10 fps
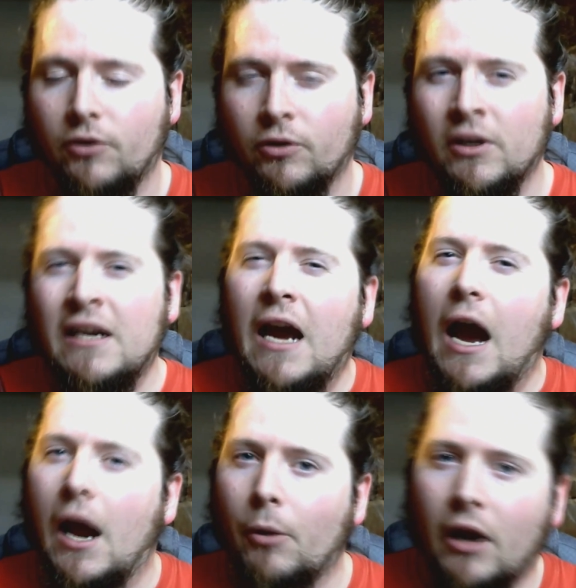So
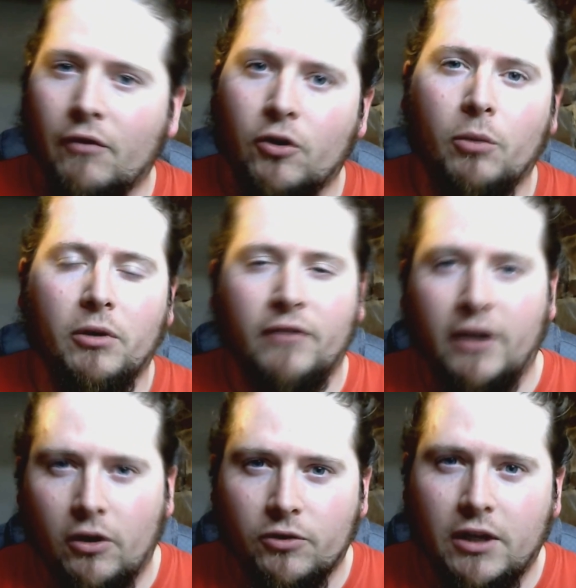I'm going to have a couple of
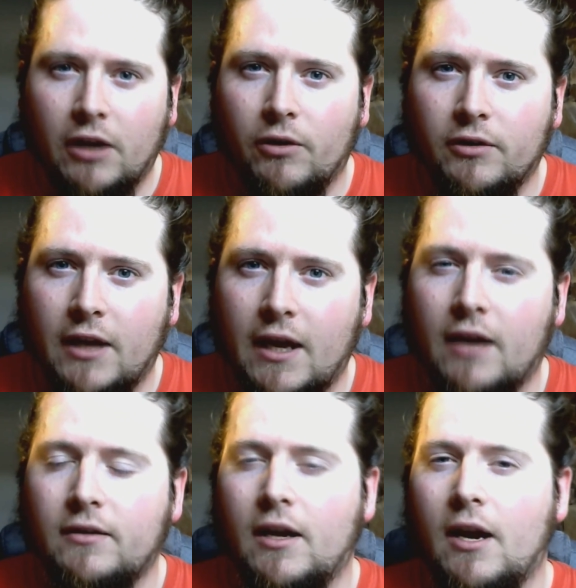videos here and
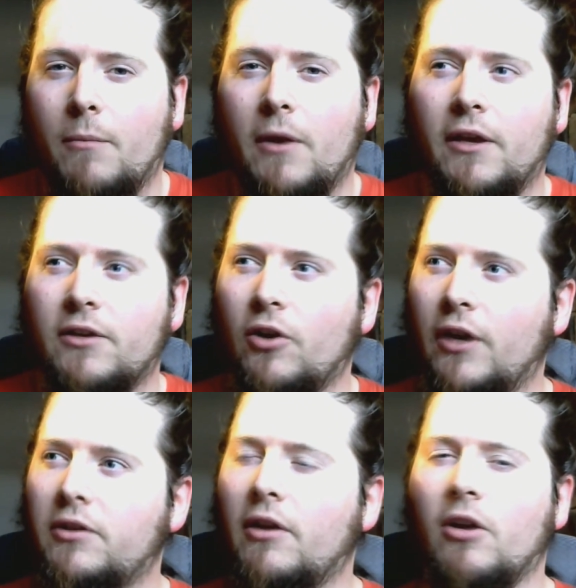there. There's not
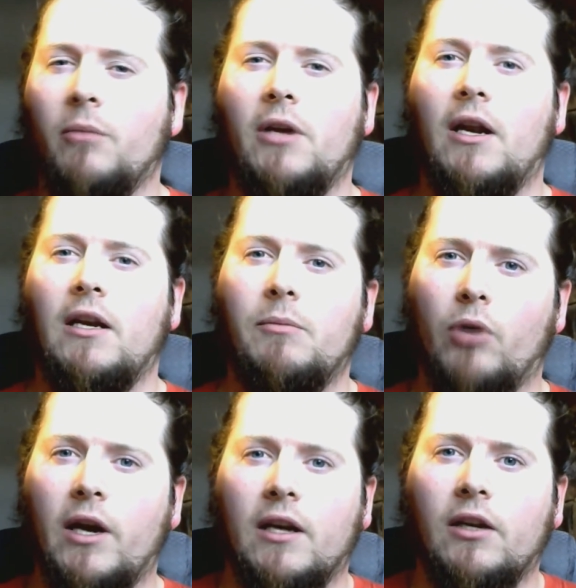necessarily going to be any
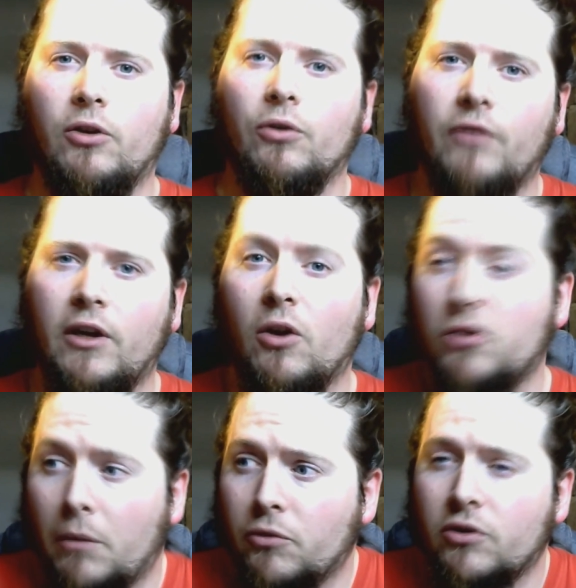breaking news
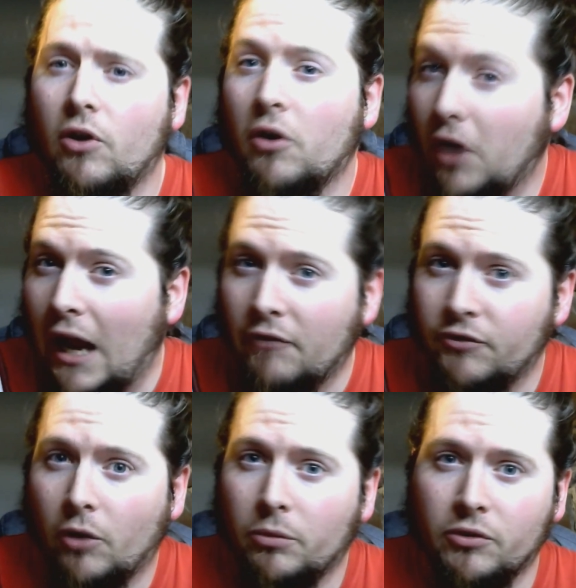videos, so I'm just not going to
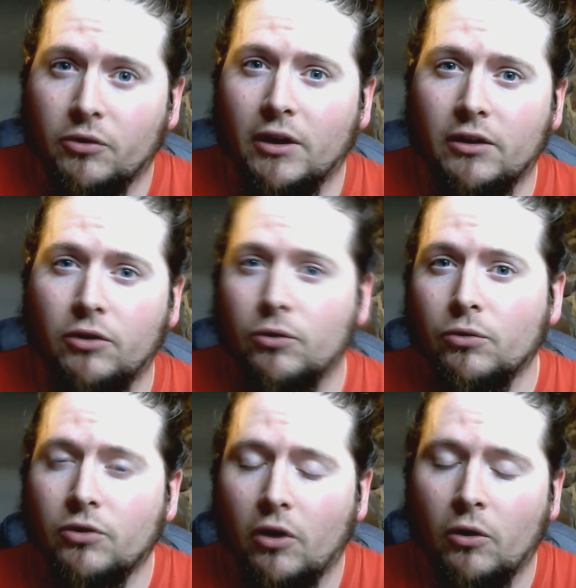have the opportunity to
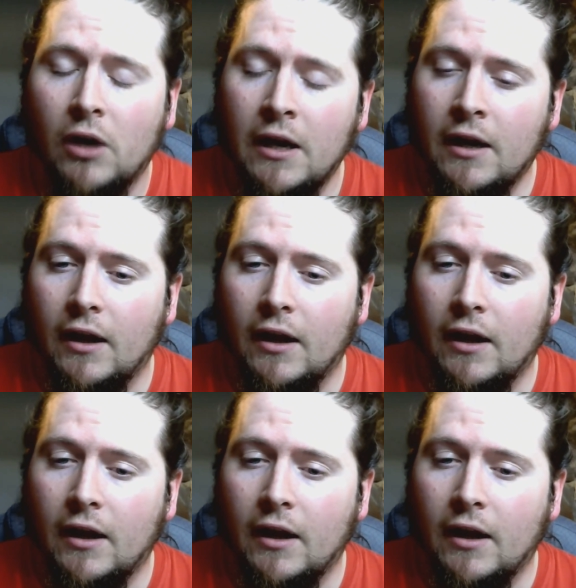do so.